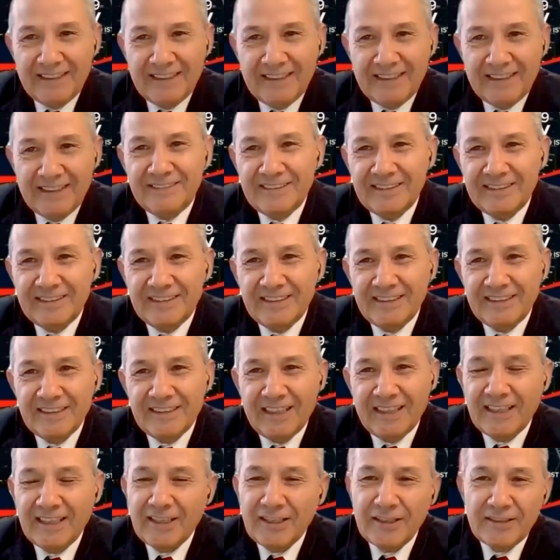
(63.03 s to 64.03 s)
And
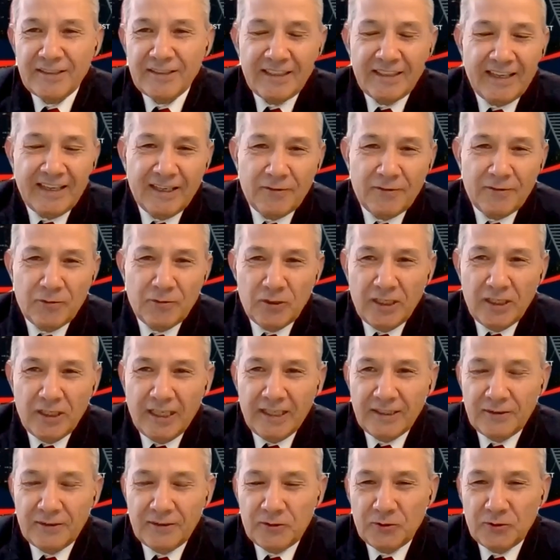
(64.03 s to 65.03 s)
I
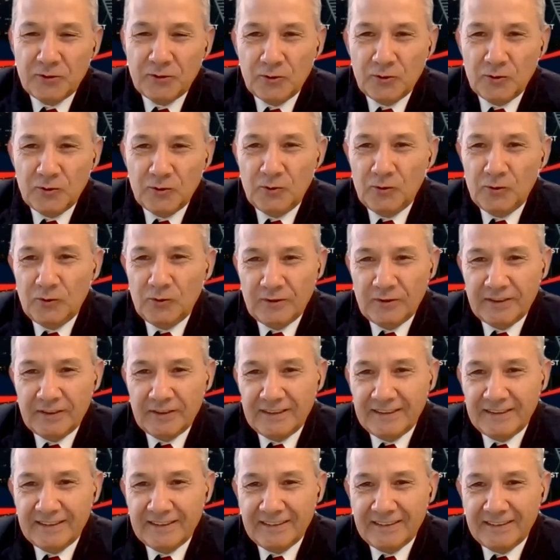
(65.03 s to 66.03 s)
would like
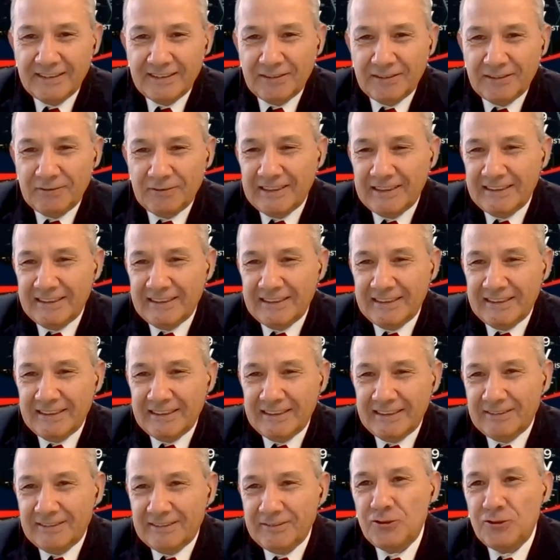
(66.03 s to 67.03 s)
to
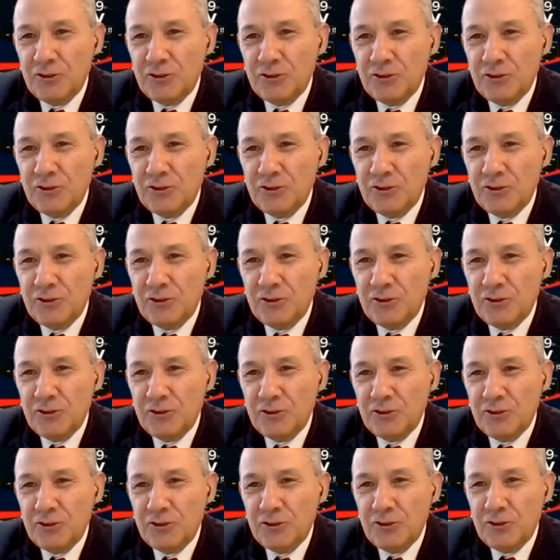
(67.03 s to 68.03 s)

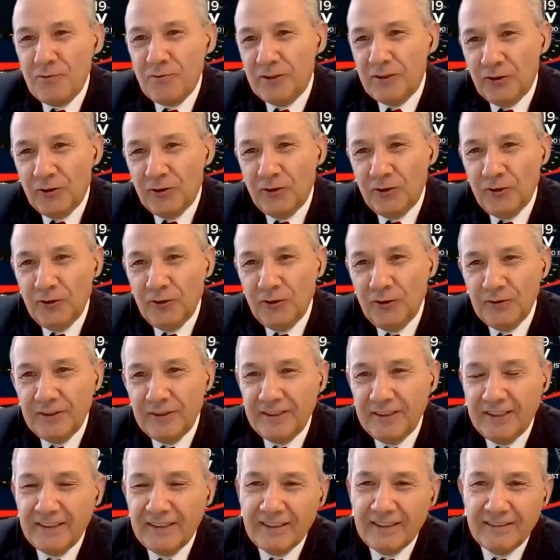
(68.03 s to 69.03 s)
join with
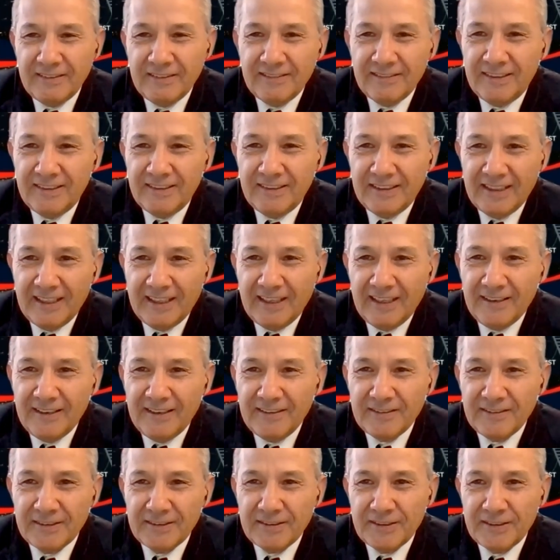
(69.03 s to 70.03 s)
all the
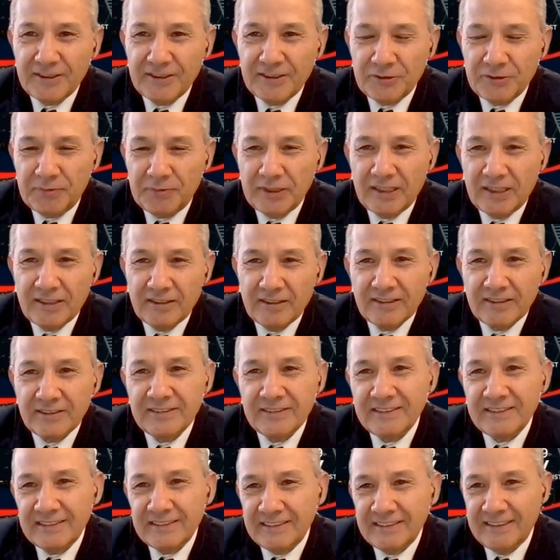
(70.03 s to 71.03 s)
other
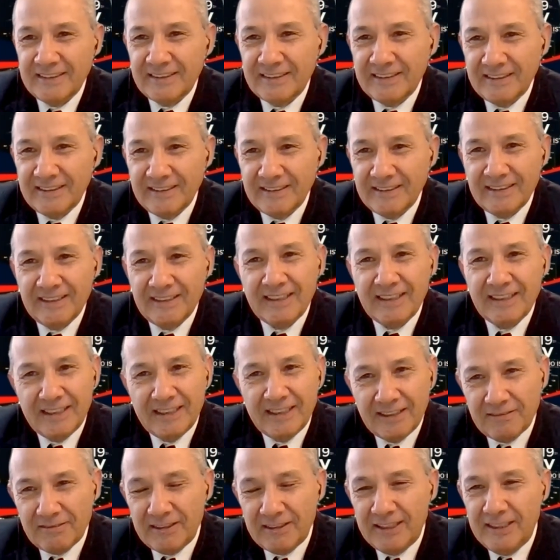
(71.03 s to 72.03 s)
speakers.
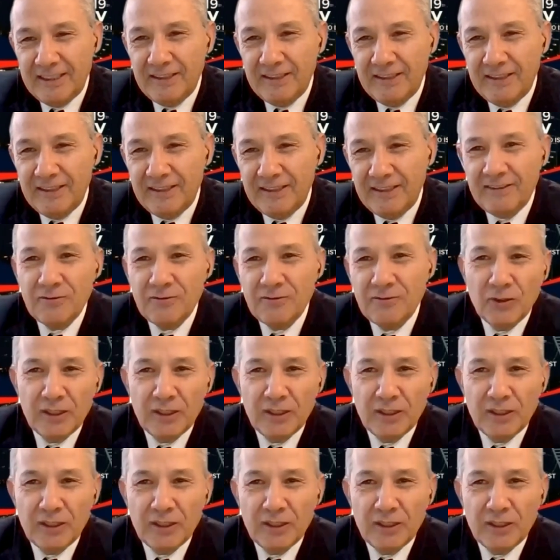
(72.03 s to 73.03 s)
I agree
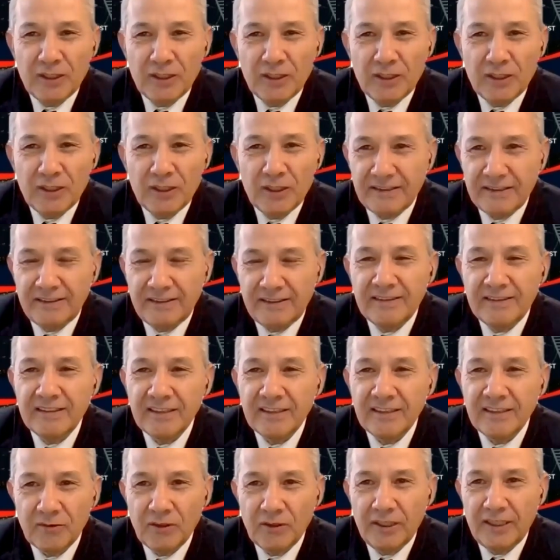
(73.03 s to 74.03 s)

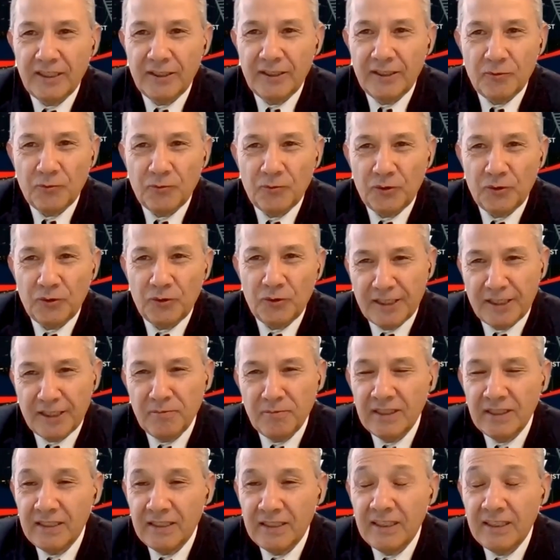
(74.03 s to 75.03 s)
100%
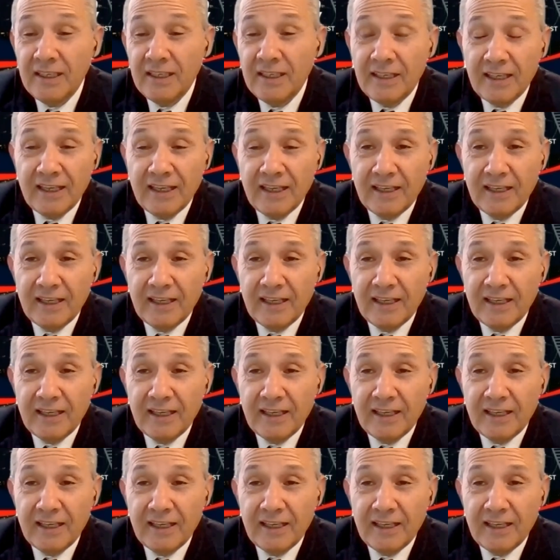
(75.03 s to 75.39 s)
with them.